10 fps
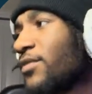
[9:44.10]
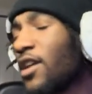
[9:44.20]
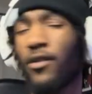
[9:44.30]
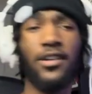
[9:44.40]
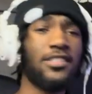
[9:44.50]

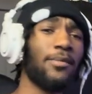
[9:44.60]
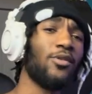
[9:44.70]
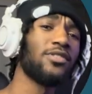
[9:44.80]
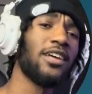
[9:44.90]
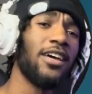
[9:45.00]
around this time I
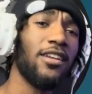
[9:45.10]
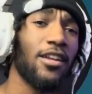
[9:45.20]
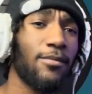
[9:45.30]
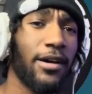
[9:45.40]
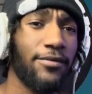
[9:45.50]
wasn't
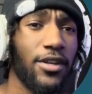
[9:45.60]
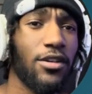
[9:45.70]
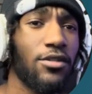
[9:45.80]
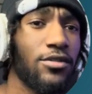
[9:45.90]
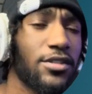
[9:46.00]
editing my
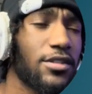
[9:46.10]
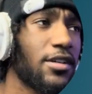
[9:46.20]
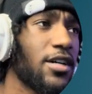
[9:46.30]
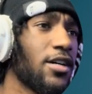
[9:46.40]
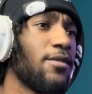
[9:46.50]
videos.
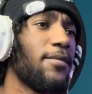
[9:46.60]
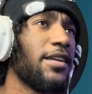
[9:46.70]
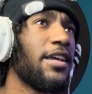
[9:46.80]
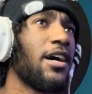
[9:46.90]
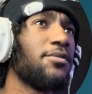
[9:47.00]
Uh, my
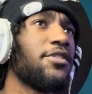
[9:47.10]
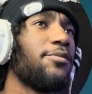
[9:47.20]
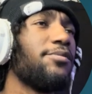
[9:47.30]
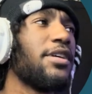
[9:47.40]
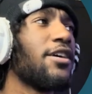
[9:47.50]
dad was
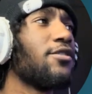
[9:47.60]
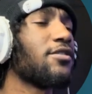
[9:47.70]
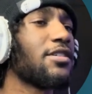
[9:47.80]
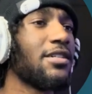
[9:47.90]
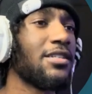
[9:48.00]
helping me
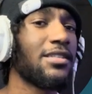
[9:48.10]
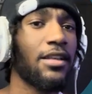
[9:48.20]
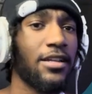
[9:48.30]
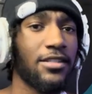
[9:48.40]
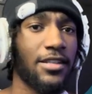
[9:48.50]
out because
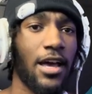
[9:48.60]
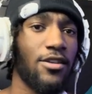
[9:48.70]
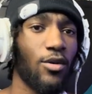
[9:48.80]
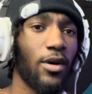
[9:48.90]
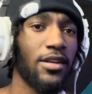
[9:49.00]
I just
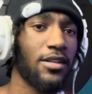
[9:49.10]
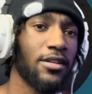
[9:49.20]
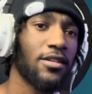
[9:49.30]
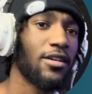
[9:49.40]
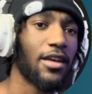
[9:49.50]
had no
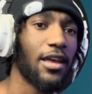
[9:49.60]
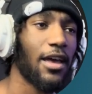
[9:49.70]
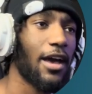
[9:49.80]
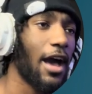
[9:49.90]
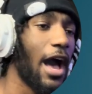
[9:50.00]
idea
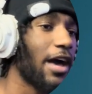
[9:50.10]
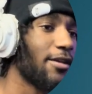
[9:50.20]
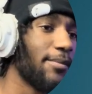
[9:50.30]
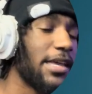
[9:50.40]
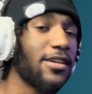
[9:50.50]
how
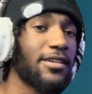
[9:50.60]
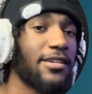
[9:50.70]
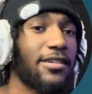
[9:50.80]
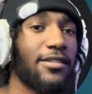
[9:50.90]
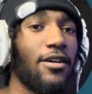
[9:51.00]
to make
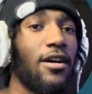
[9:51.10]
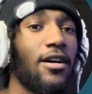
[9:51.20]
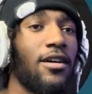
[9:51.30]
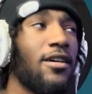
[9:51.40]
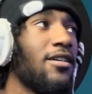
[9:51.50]

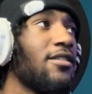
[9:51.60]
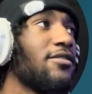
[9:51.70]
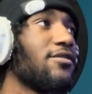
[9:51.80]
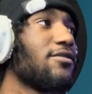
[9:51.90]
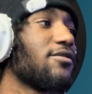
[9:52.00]
uh,
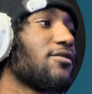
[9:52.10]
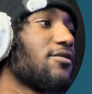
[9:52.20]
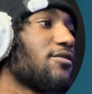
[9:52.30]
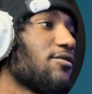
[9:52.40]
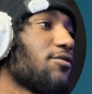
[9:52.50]

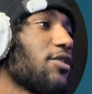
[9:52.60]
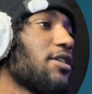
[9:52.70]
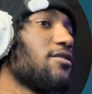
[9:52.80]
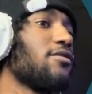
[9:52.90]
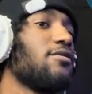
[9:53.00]

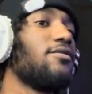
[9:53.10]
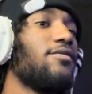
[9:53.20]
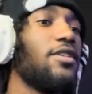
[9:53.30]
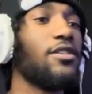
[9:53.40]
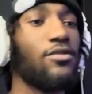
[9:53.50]
freaking
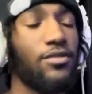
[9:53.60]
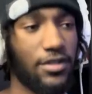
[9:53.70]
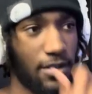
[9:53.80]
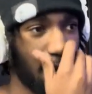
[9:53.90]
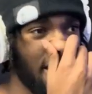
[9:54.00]

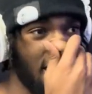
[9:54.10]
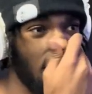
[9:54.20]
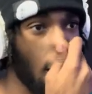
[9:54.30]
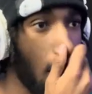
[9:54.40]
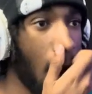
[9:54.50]
videos.
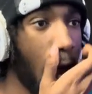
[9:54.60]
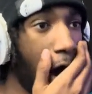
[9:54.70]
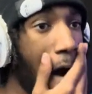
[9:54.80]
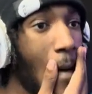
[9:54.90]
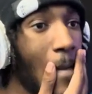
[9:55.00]

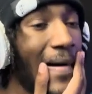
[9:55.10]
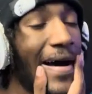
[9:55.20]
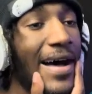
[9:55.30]
Um,